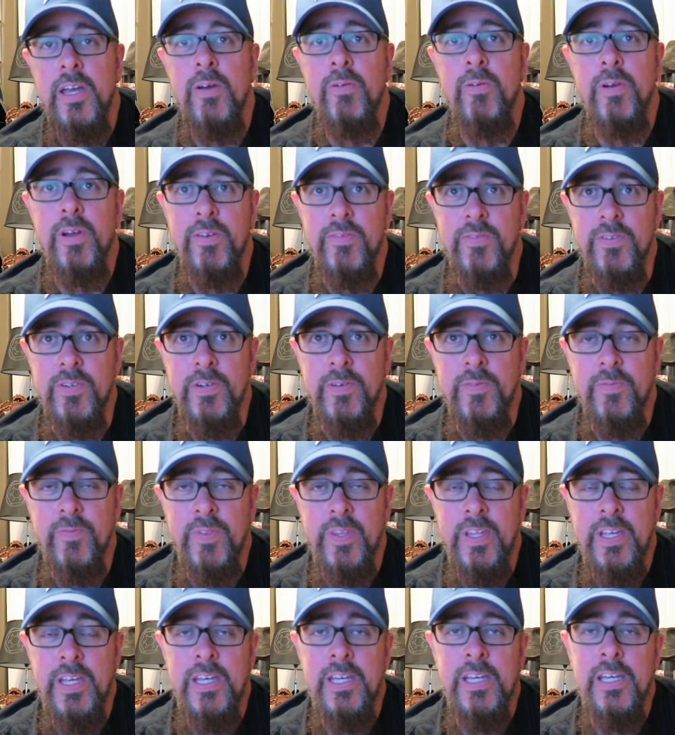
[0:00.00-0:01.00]
However,
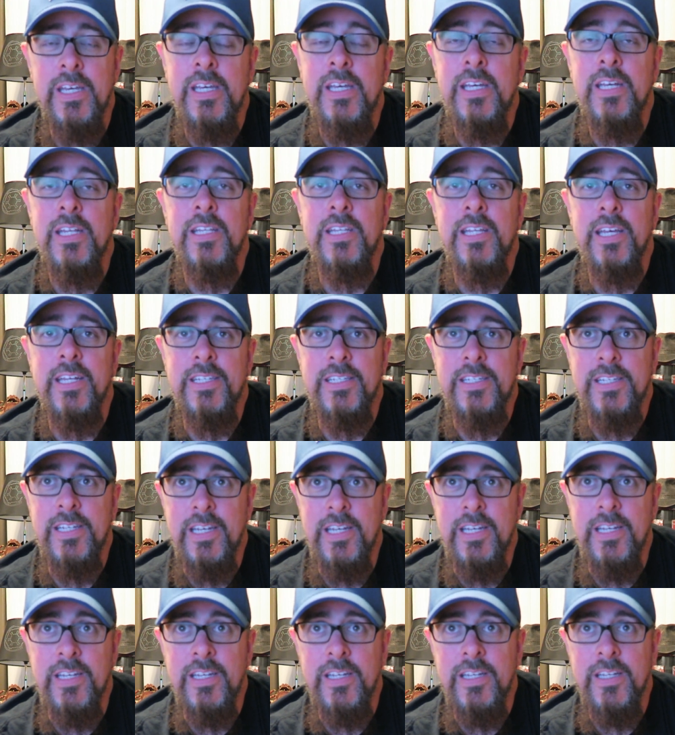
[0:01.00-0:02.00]
that
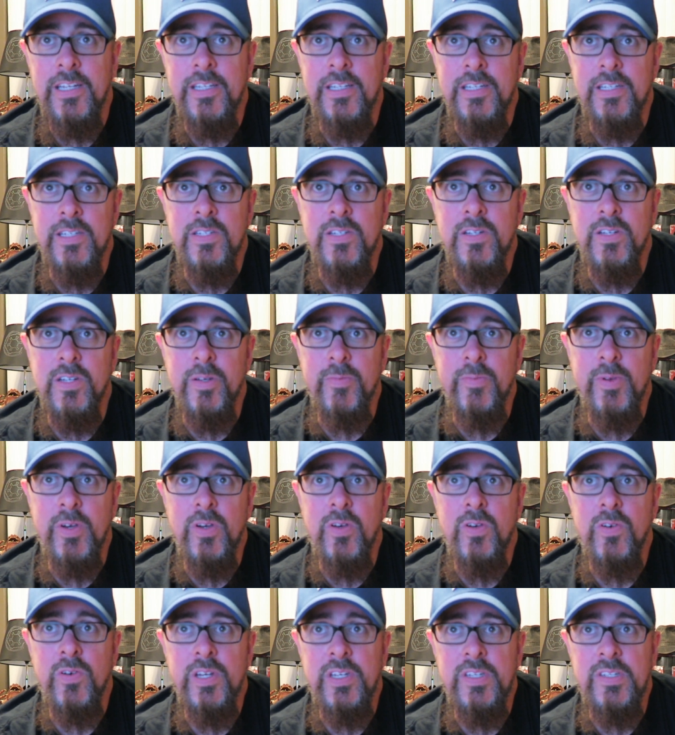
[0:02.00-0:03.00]
said, let's talk
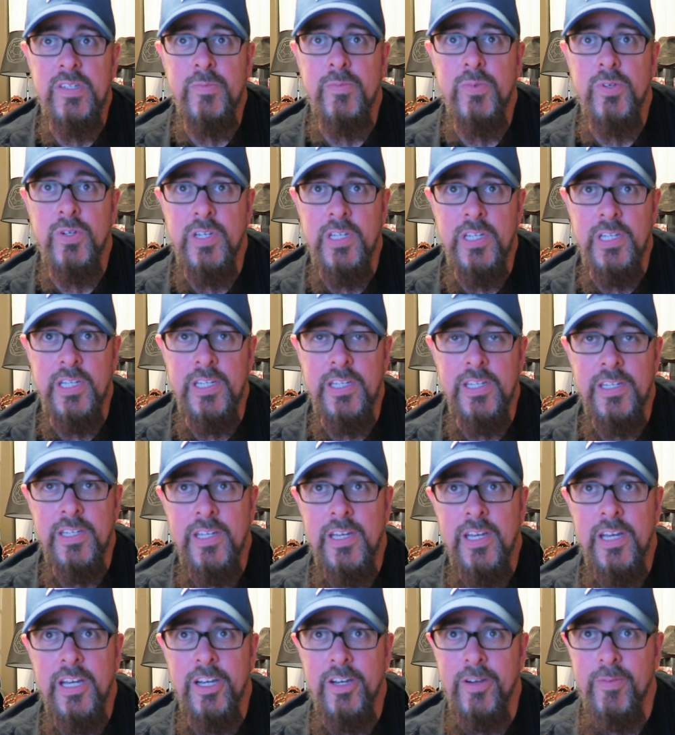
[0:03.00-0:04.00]
about crazy booking
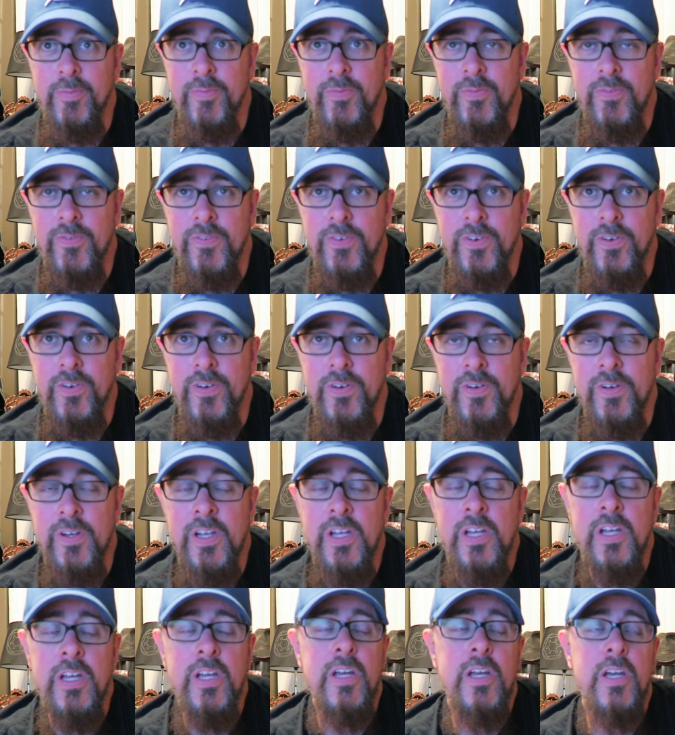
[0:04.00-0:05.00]
for
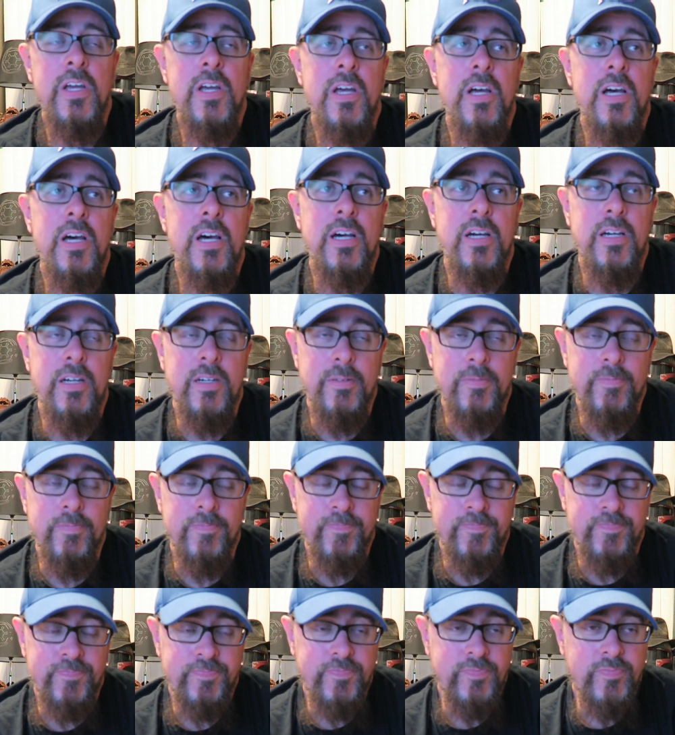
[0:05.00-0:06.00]

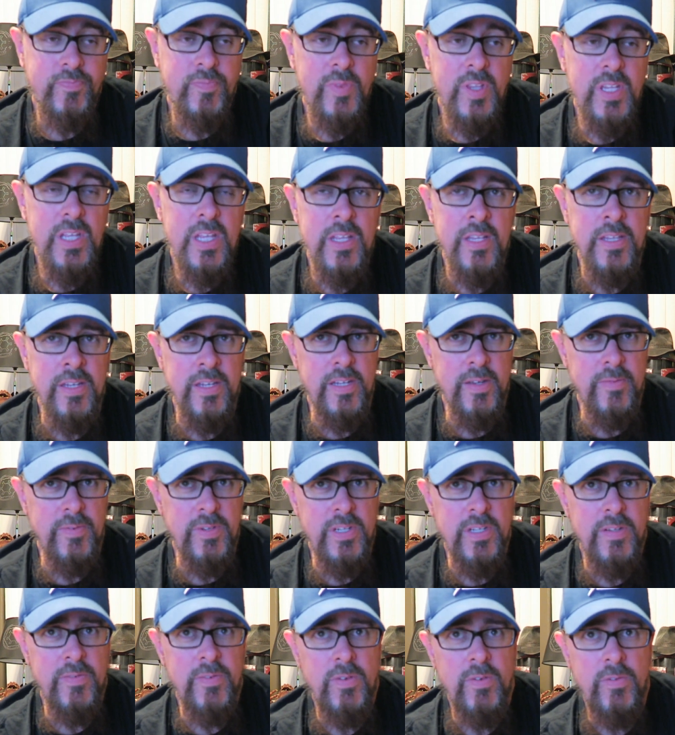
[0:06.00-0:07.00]
the
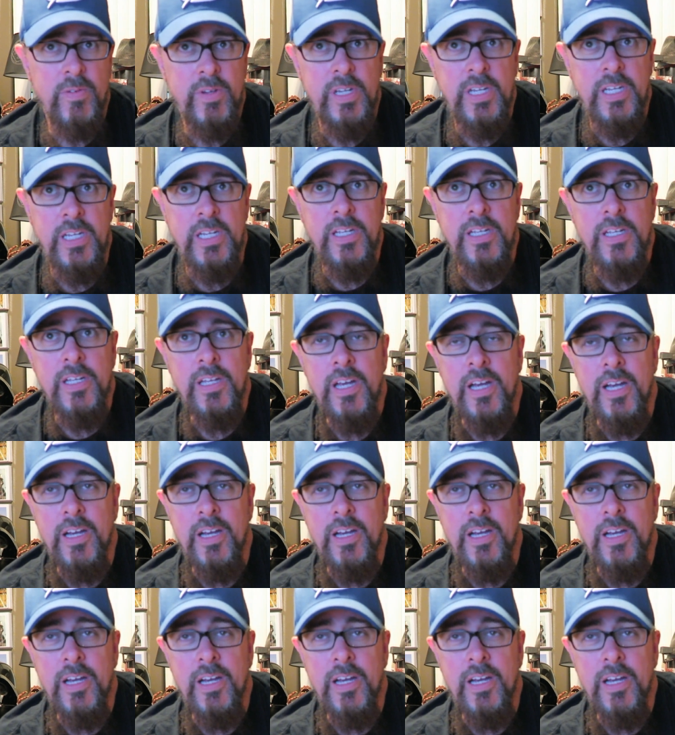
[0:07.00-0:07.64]
WWE.